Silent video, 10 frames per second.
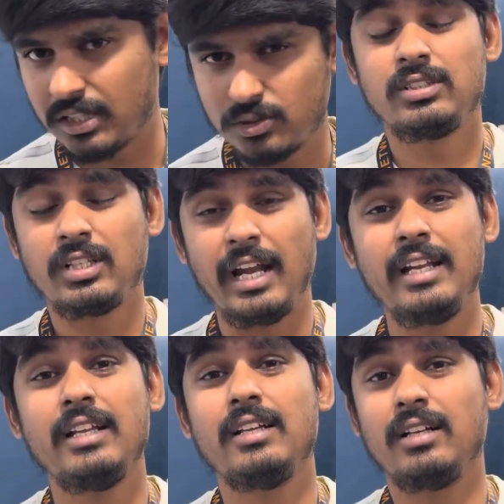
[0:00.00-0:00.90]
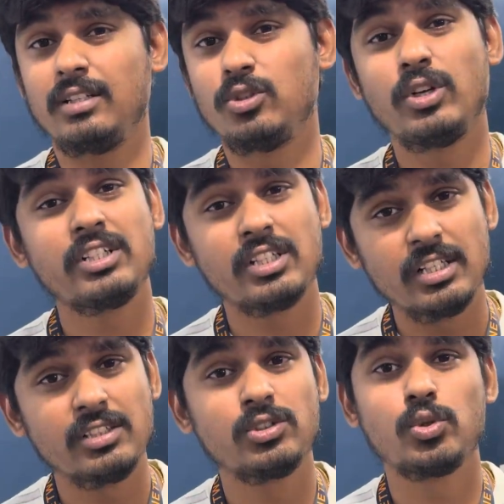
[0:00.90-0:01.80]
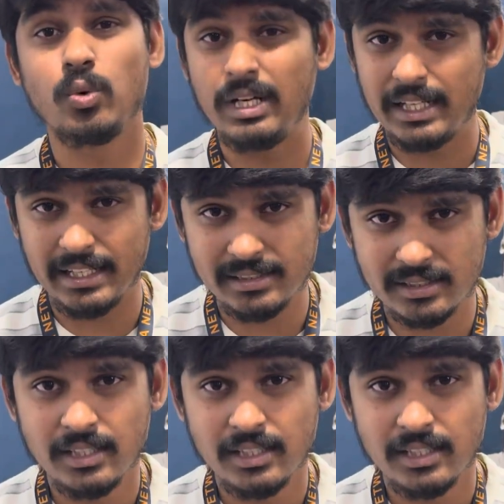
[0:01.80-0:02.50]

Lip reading: This training duration is 12 days.